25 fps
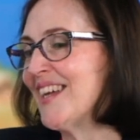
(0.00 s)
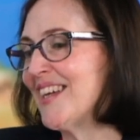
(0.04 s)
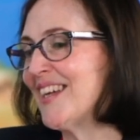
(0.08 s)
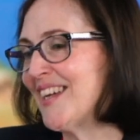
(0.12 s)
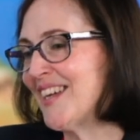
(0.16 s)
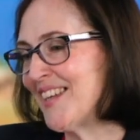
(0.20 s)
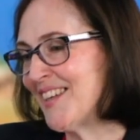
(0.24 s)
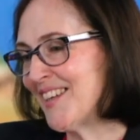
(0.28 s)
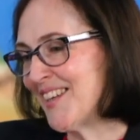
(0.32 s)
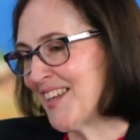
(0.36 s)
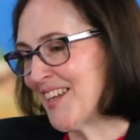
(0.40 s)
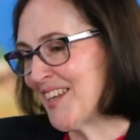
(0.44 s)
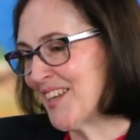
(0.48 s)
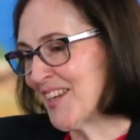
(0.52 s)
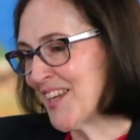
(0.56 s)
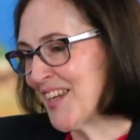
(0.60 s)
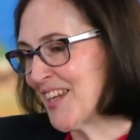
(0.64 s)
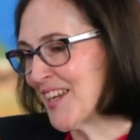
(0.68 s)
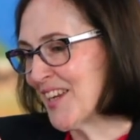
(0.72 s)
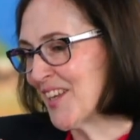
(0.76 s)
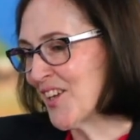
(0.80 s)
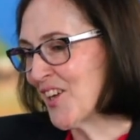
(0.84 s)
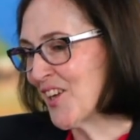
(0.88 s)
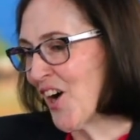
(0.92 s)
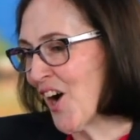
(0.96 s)
in, in,
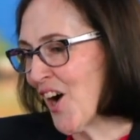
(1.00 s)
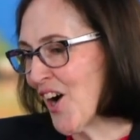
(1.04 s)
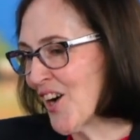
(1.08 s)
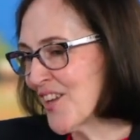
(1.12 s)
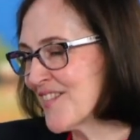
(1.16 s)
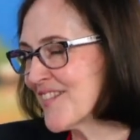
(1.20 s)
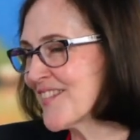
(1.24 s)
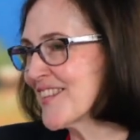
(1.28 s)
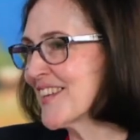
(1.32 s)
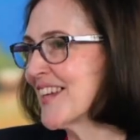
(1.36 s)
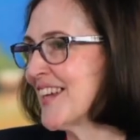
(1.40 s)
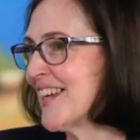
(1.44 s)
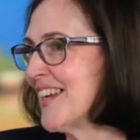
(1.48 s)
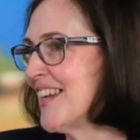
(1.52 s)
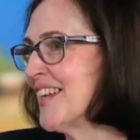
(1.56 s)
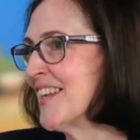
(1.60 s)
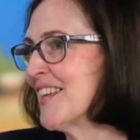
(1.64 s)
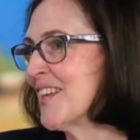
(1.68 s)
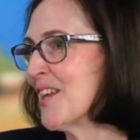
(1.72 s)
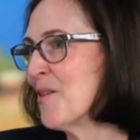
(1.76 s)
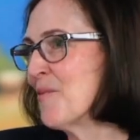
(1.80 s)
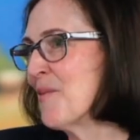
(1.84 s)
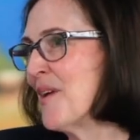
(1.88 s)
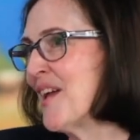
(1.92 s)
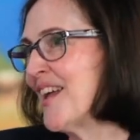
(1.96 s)
in God's
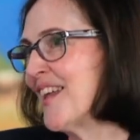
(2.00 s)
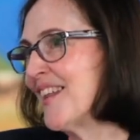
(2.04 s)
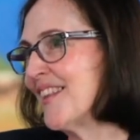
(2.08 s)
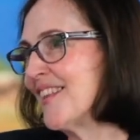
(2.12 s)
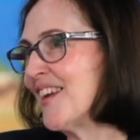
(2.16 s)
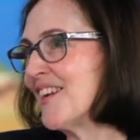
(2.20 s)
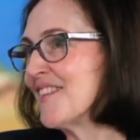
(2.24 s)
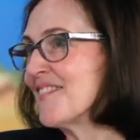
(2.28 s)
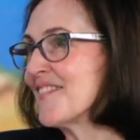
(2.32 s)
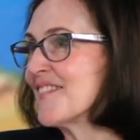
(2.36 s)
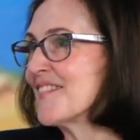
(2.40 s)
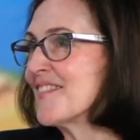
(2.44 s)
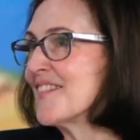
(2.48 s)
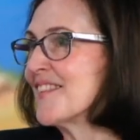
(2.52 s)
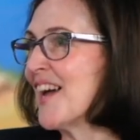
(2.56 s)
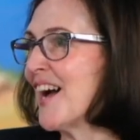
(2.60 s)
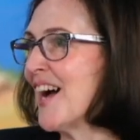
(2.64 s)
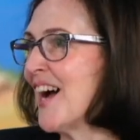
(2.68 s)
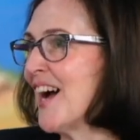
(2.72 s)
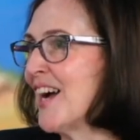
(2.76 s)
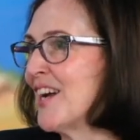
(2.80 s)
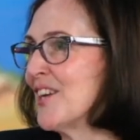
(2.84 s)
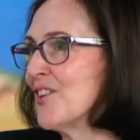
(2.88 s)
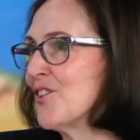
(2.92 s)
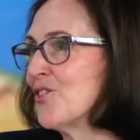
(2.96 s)
kingdom that's
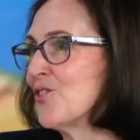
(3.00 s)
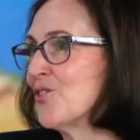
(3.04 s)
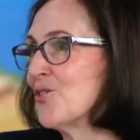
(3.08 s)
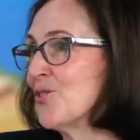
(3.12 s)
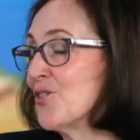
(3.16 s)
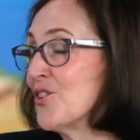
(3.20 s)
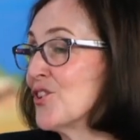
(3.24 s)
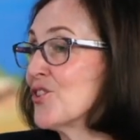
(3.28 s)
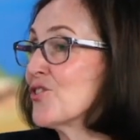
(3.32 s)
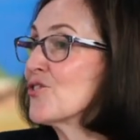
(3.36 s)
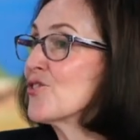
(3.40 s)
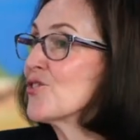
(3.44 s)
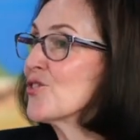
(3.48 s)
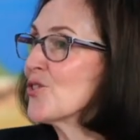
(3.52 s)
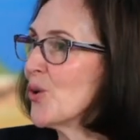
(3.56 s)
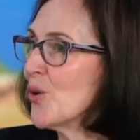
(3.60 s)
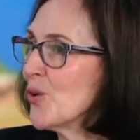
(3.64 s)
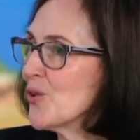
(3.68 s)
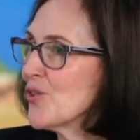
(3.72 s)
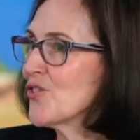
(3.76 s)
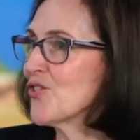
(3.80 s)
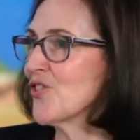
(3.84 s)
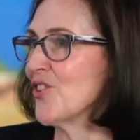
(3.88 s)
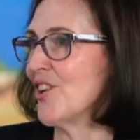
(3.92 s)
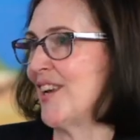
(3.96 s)
tied to the
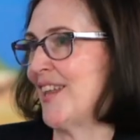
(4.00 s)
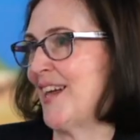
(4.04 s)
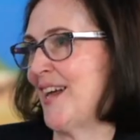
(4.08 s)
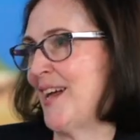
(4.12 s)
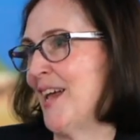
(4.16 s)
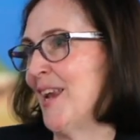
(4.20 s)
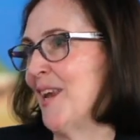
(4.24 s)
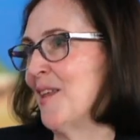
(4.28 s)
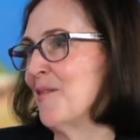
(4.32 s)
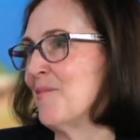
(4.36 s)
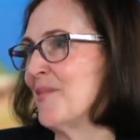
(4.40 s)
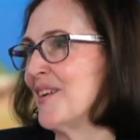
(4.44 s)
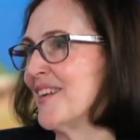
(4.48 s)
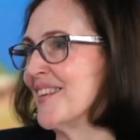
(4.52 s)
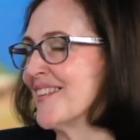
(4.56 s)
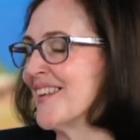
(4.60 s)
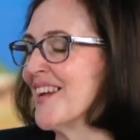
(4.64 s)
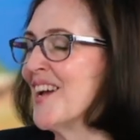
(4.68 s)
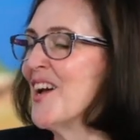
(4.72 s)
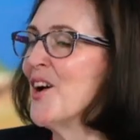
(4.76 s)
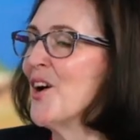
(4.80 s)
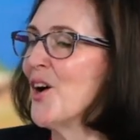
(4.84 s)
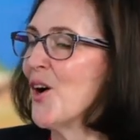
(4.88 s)
social element